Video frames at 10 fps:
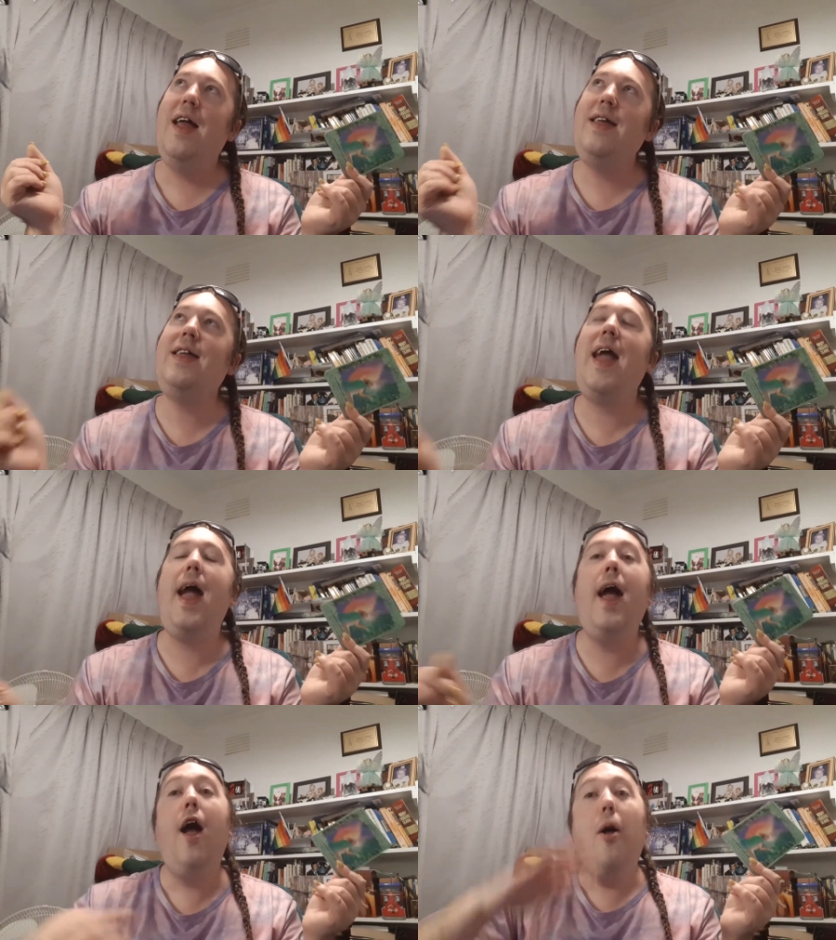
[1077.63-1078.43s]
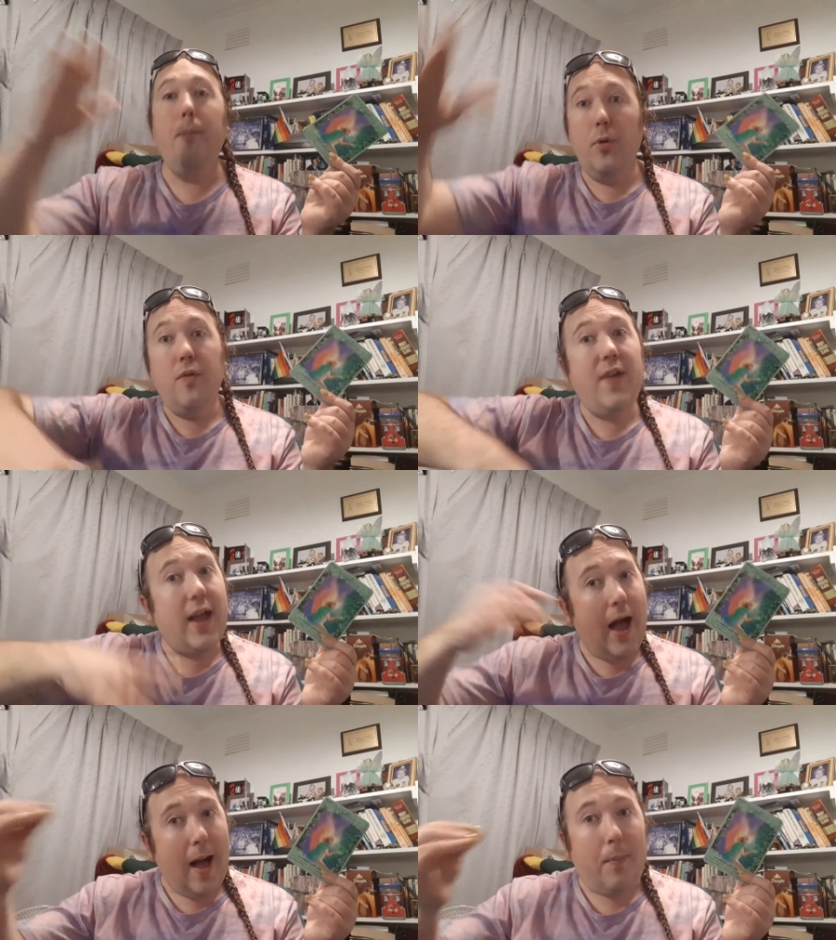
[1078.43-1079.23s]
Yeah, moving
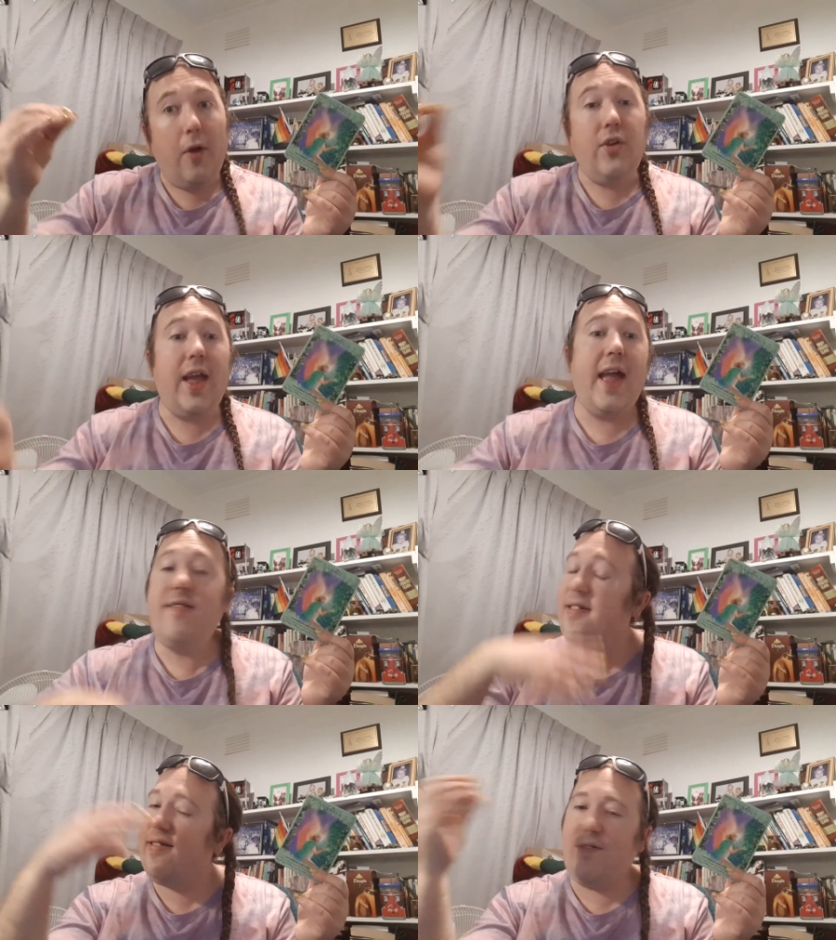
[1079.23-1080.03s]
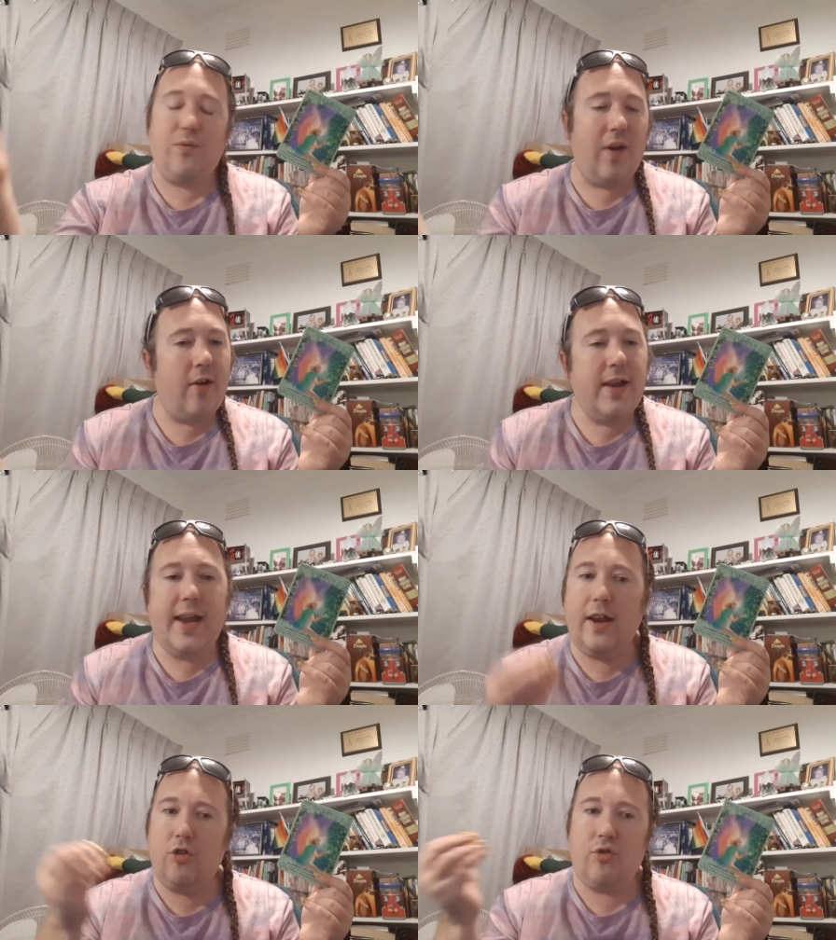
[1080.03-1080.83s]
up. Okay, this is very
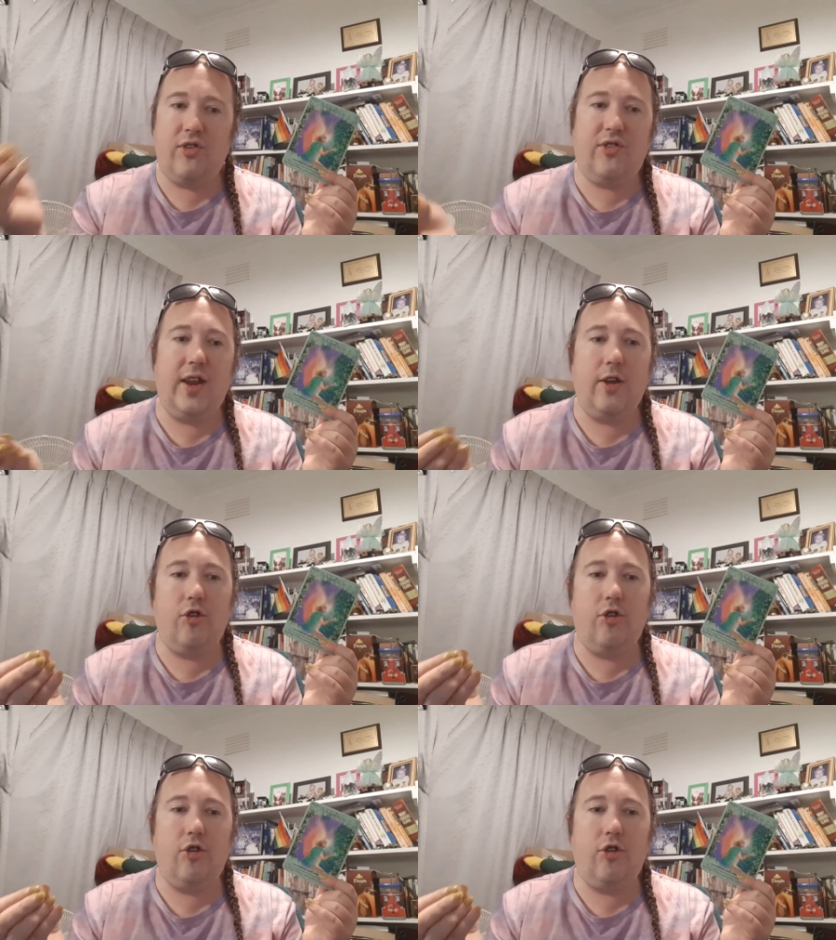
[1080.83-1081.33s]
interesting.